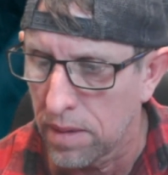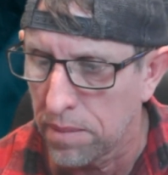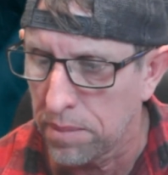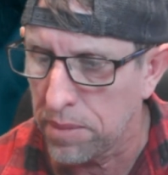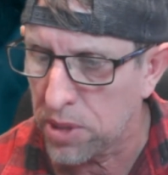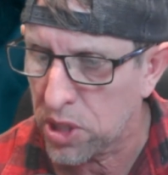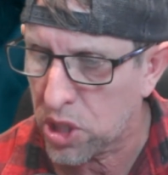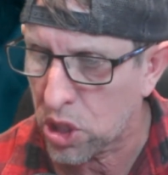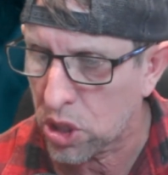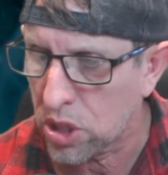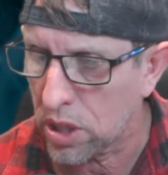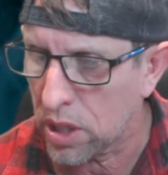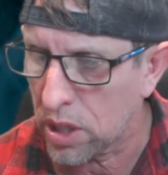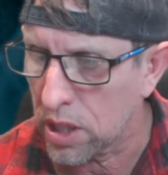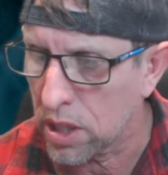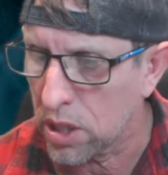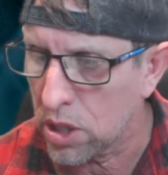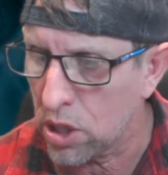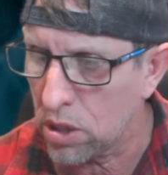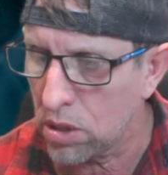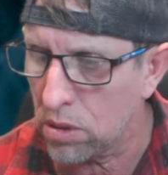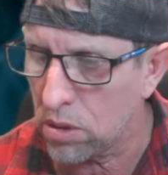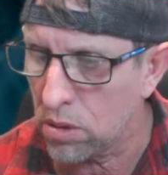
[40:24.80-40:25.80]
Mr. C,
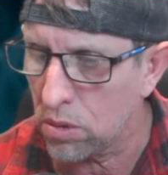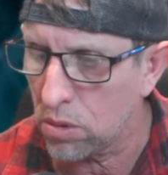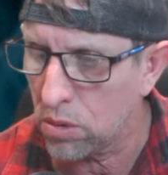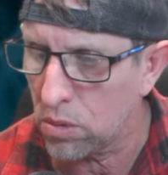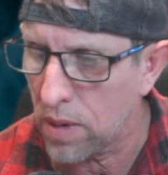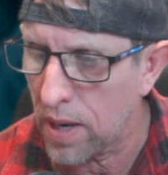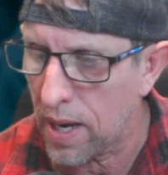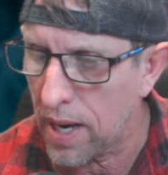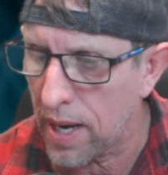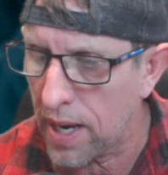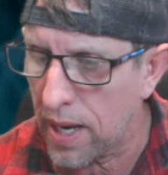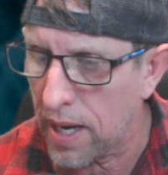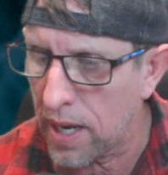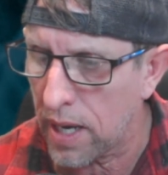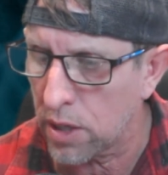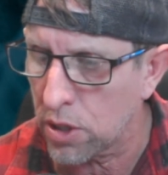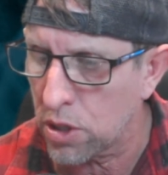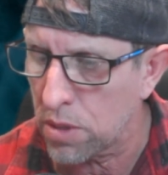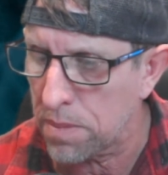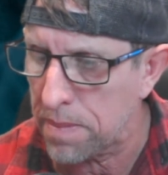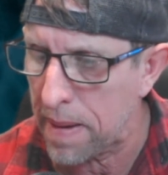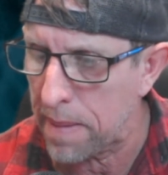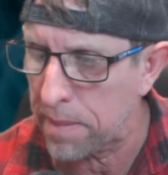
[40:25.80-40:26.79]

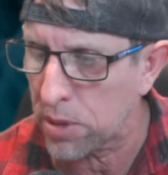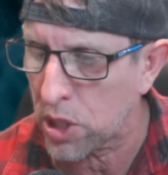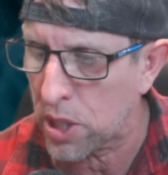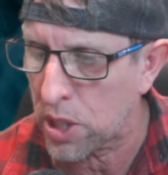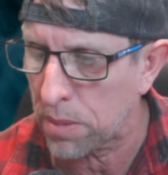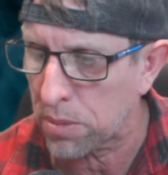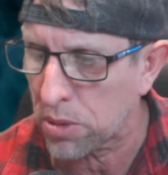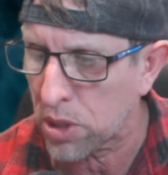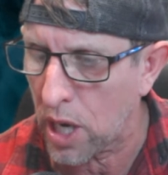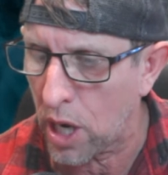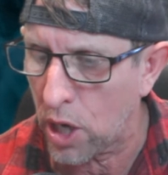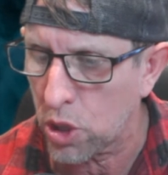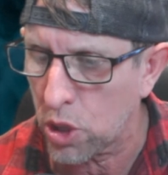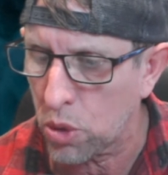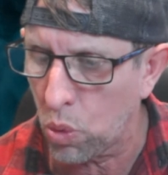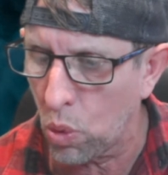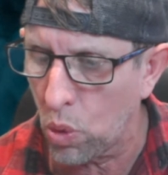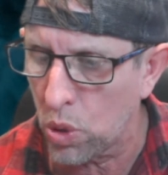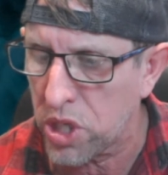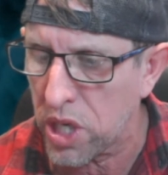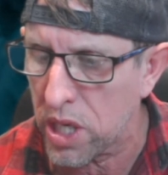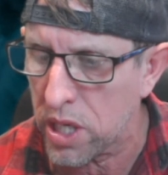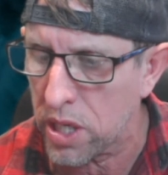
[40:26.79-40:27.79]
do memberships go
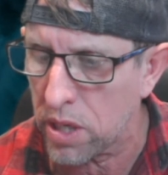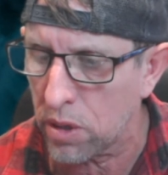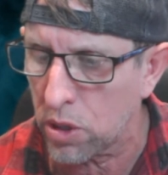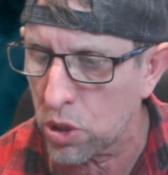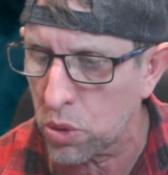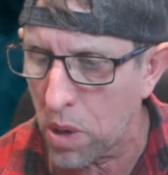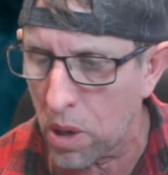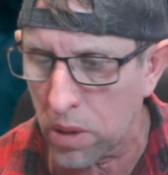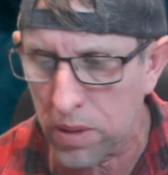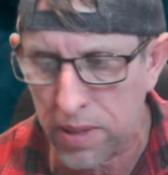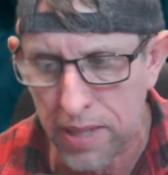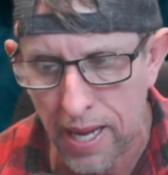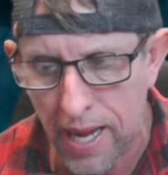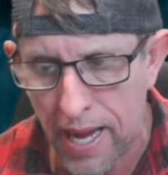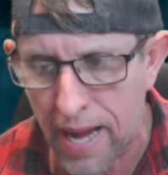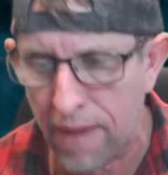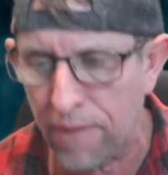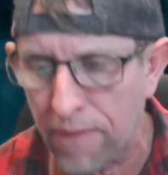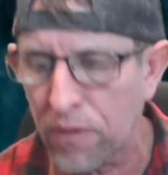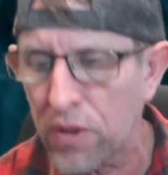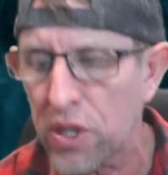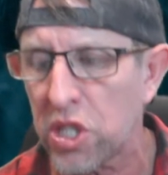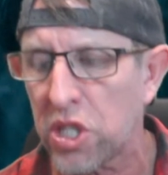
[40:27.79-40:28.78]
towards India as well?
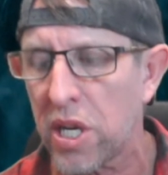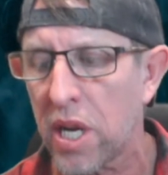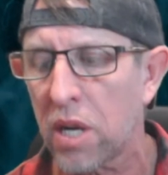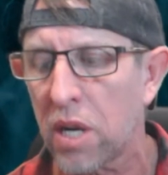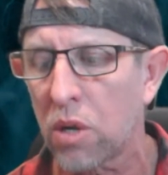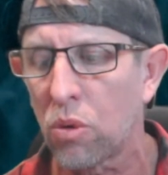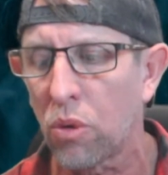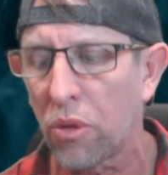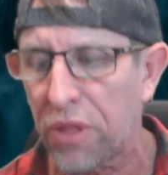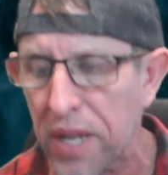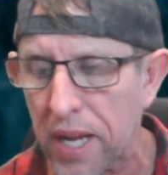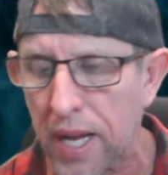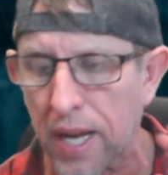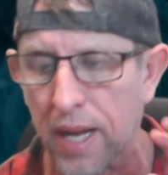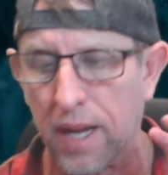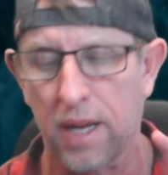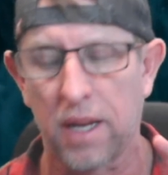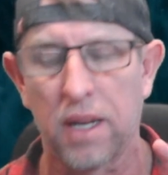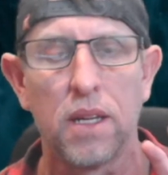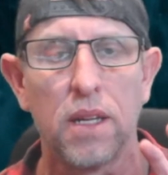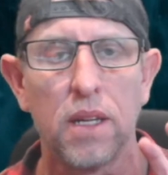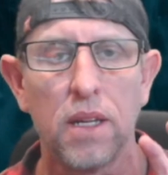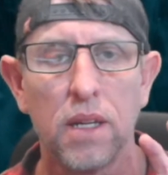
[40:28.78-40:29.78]
Every single
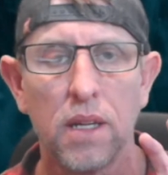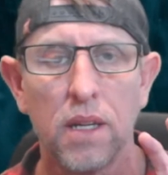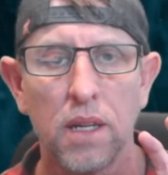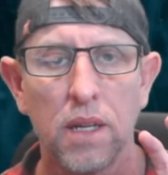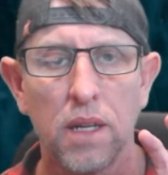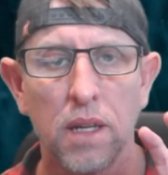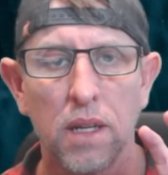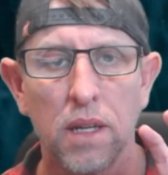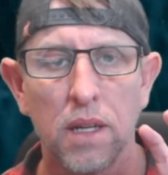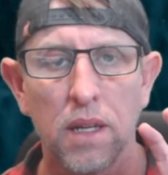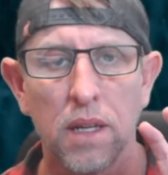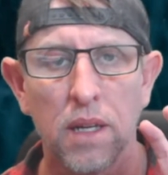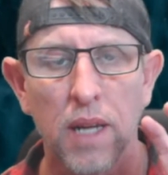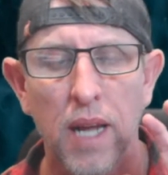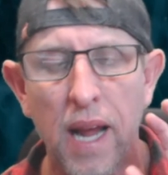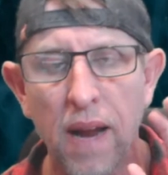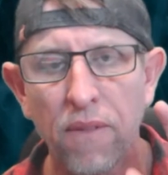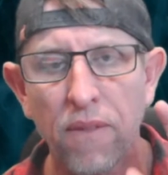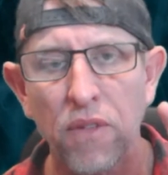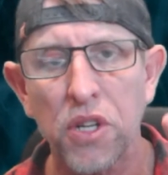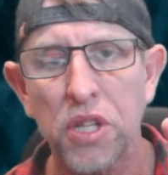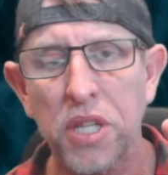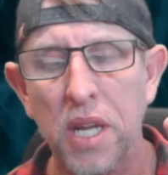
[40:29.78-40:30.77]
thing,
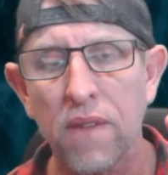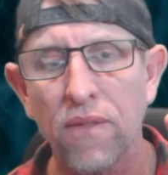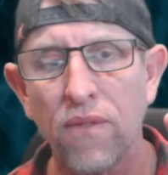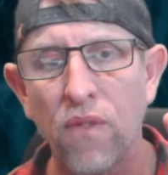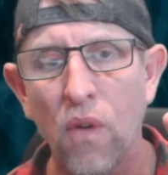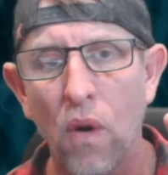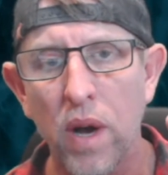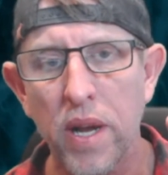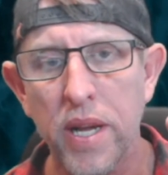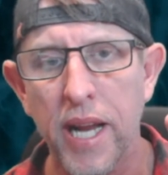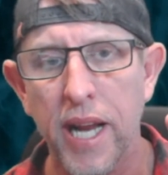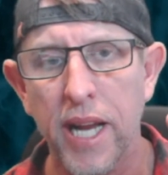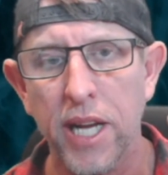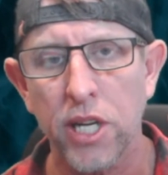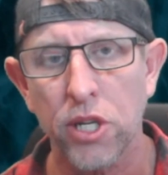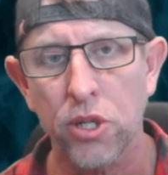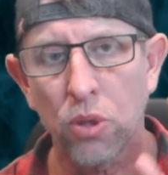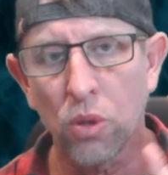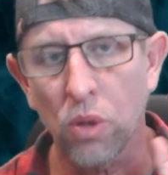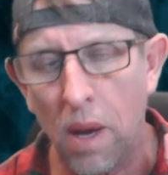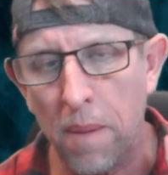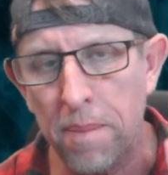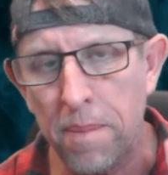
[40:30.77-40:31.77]
everything
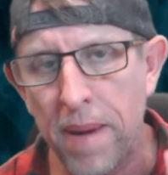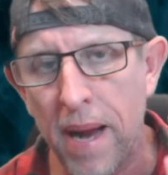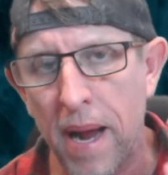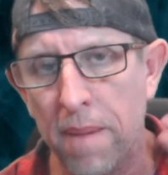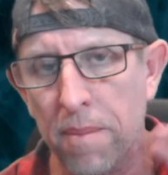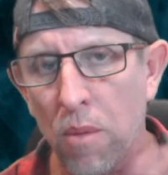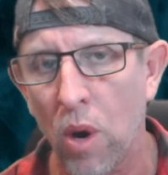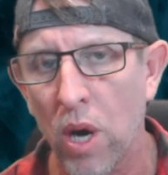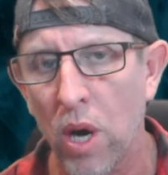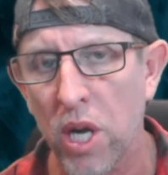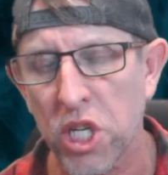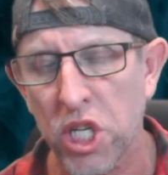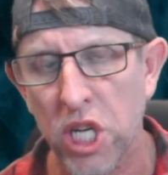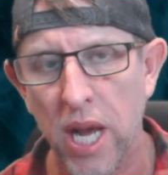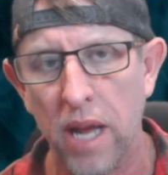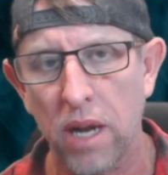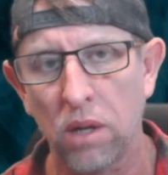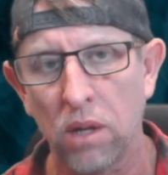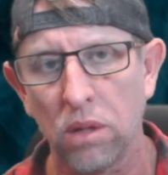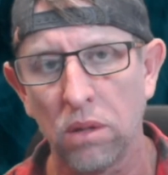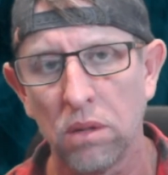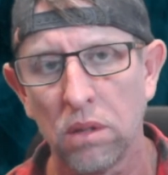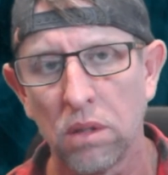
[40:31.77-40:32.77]
financial about my
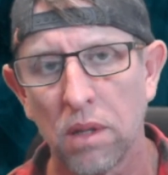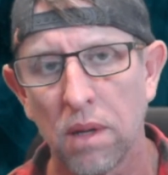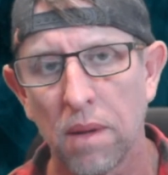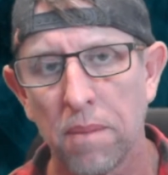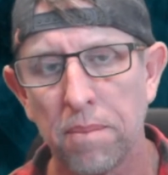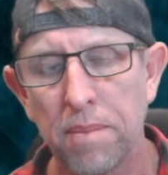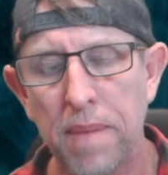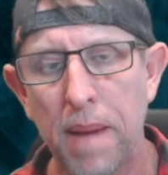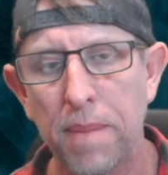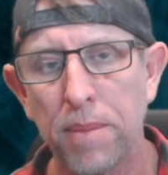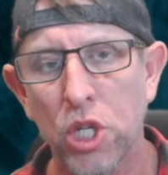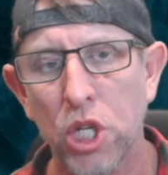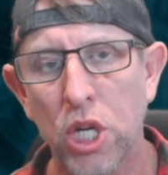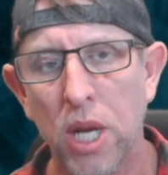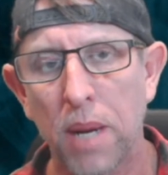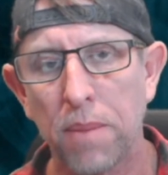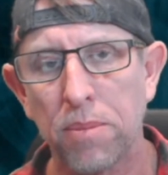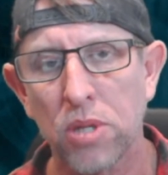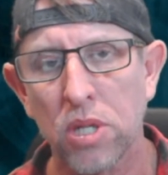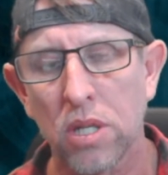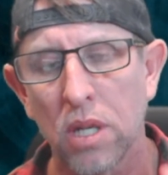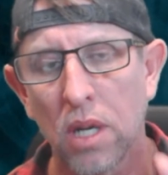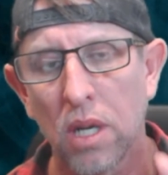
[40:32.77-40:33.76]
channel,
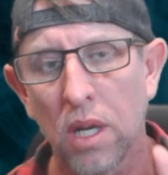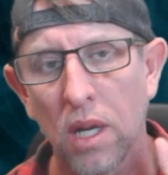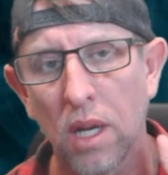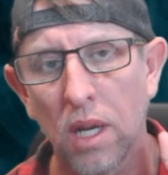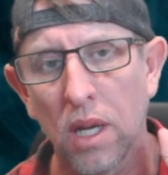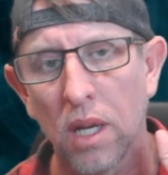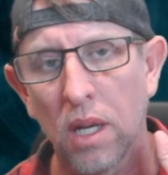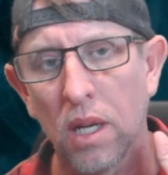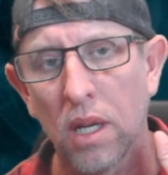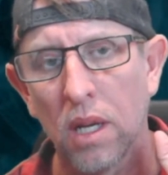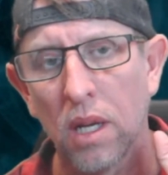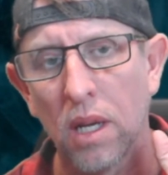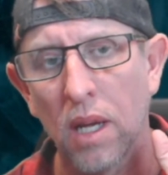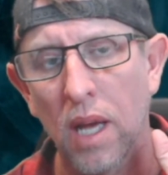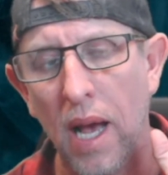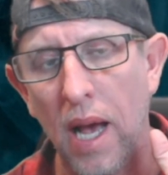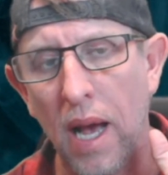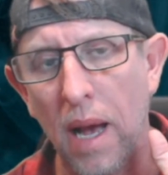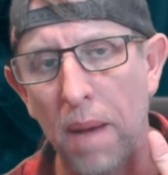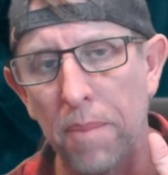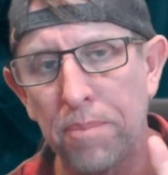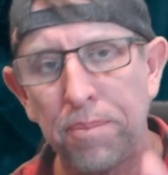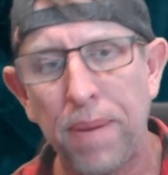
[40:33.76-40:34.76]
memberships,
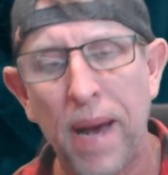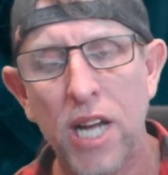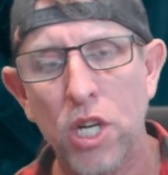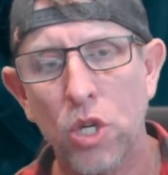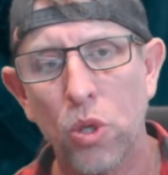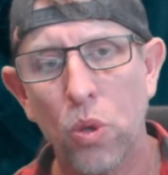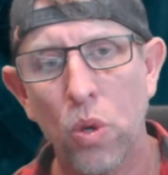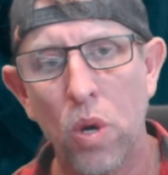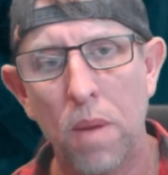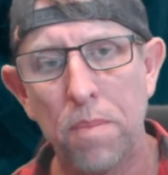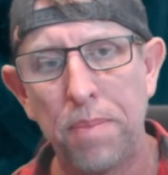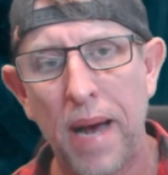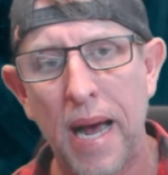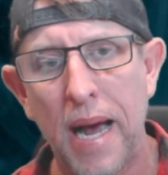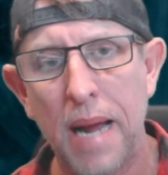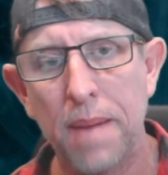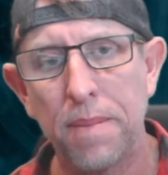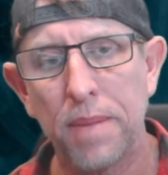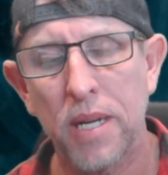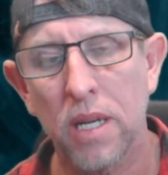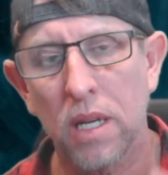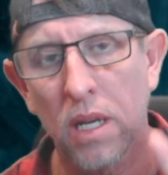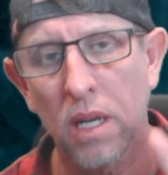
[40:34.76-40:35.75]
Patreon
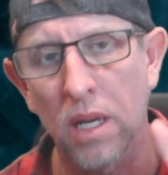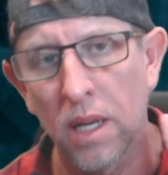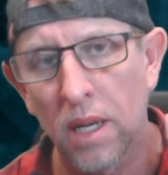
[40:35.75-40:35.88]
payment,